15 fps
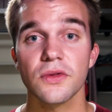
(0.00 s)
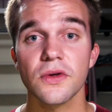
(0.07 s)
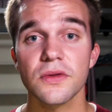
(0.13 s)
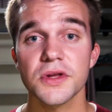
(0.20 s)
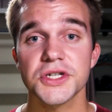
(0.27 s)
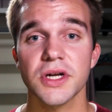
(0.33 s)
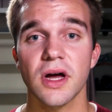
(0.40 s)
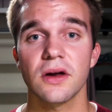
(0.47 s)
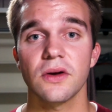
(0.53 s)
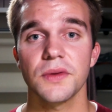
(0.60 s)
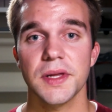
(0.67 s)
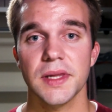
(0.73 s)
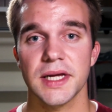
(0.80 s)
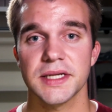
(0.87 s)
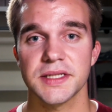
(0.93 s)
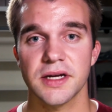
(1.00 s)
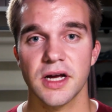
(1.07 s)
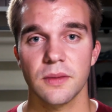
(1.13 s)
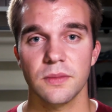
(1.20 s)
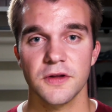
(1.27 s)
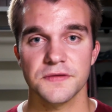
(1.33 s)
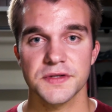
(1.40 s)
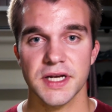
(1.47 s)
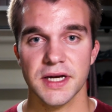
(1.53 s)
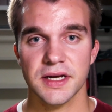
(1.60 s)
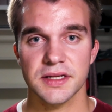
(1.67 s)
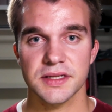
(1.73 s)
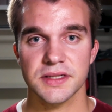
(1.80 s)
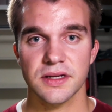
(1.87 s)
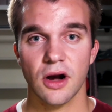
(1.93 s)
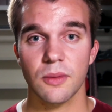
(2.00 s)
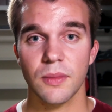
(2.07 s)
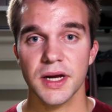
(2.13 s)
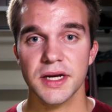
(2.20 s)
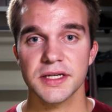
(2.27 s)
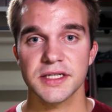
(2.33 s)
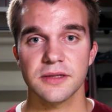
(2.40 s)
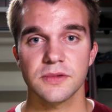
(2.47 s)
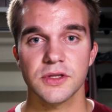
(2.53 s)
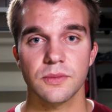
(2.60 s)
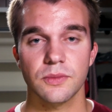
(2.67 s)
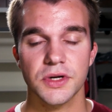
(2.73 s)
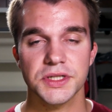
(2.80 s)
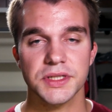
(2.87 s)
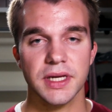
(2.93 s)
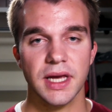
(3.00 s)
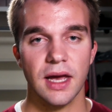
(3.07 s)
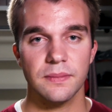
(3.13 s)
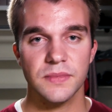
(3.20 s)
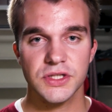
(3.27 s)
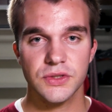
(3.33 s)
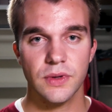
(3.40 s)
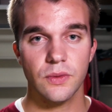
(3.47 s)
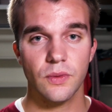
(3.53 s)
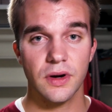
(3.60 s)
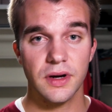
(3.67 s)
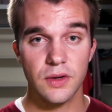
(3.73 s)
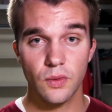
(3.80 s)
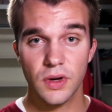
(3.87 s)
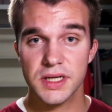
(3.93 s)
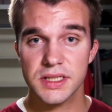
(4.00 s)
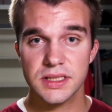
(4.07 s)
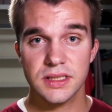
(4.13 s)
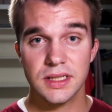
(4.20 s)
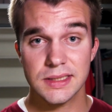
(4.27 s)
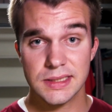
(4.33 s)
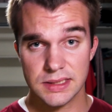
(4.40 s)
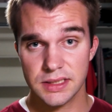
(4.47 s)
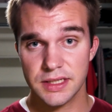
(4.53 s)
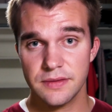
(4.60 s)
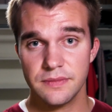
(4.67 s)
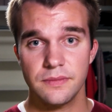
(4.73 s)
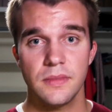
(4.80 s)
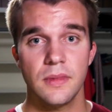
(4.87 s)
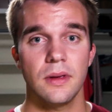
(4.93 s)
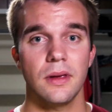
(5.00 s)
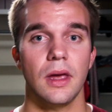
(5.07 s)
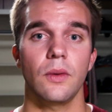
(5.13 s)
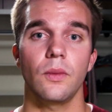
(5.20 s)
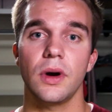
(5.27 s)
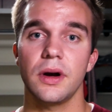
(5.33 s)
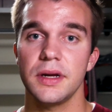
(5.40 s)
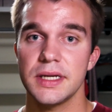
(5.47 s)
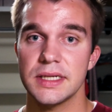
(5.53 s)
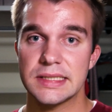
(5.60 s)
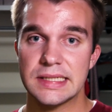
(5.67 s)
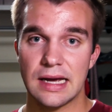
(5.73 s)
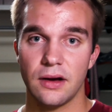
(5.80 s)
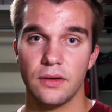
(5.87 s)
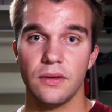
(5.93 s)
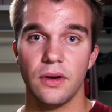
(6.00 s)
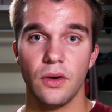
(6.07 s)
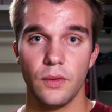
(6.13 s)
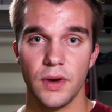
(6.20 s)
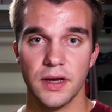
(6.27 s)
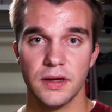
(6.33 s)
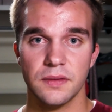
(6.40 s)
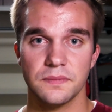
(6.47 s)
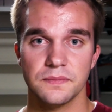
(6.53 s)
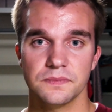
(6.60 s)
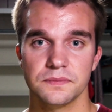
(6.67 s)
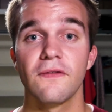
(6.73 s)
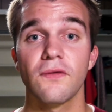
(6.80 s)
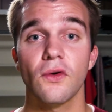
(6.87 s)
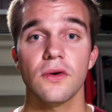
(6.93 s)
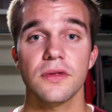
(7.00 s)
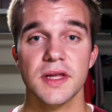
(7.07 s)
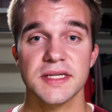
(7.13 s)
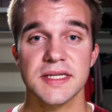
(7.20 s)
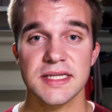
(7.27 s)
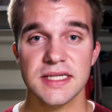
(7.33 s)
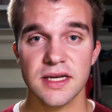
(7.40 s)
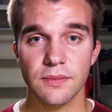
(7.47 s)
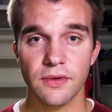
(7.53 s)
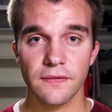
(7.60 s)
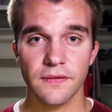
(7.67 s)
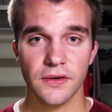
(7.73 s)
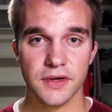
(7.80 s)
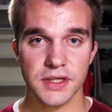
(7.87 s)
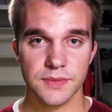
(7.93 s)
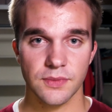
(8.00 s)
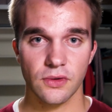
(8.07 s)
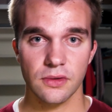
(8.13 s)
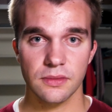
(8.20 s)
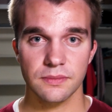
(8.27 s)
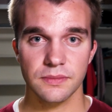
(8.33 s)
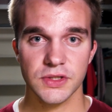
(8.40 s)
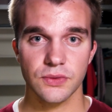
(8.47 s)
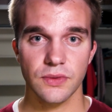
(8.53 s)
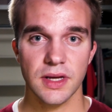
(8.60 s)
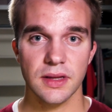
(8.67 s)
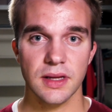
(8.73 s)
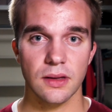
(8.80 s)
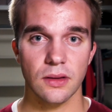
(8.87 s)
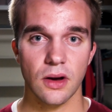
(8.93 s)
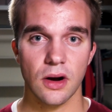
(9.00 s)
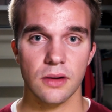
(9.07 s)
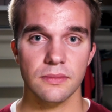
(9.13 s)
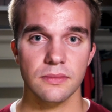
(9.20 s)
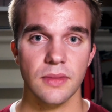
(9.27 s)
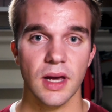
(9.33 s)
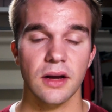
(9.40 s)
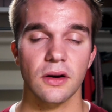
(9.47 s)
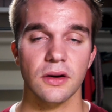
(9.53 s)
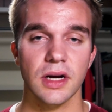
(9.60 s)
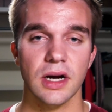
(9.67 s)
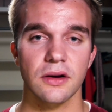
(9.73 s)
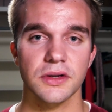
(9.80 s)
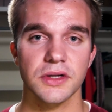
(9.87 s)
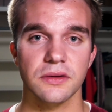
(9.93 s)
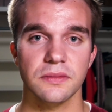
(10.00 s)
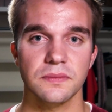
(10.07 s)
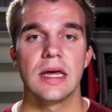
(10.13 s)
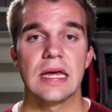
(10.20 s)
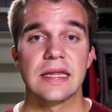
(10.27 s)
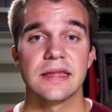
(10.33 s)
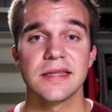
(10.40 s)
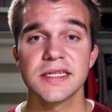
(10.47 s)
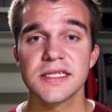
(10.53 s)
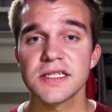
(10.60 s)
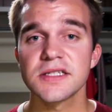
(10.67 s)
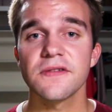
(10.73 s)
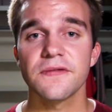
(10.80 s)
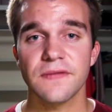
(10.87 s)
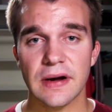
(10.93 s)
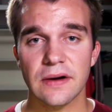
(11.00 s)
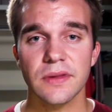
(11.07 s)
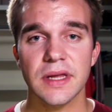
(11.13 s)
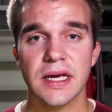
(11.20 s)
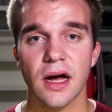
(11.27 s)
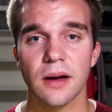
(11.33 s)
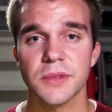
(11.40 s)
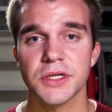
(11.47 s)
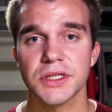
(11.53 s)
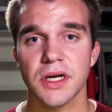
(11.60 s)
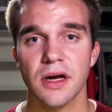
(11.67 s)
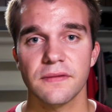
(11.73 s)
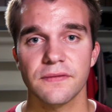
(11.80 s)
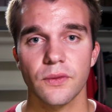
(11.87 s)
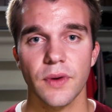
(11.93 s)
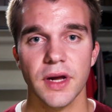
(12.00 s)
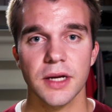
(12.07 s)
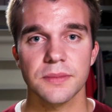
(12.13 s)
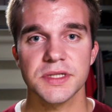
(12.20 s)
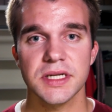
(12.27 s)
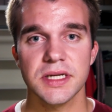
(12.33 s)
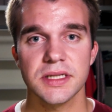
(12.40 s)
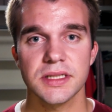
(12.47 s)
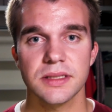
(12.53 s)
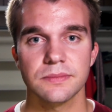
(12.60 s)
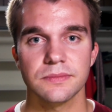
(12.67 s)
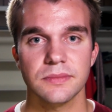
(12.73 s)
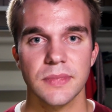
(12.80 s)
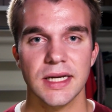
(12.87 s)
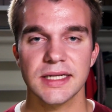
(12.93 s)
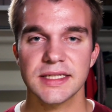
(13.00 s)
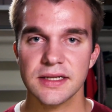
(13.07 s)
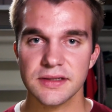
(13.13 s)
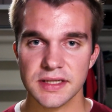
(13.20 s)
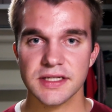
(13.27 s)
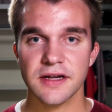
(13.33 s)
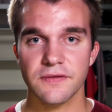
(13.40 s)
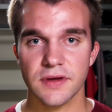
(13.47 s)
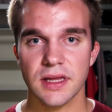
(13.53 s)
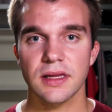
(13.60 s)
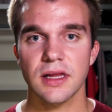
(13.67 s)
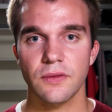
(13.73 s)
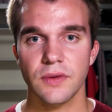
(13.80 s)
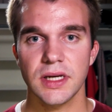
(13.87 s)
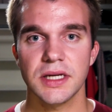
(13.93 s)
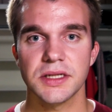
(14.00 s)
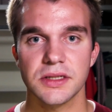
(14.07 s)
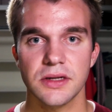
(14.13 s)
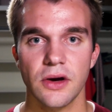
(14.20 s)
Although the shot only lasts a couple of seconds, our mind is able to bridge the gap between where he was, asleep, and where he is now, awake. Fourth is a simple focus pull between the alarm and our character. This is a fairly common shot for wake-up scenes, and it tells us everything that we need to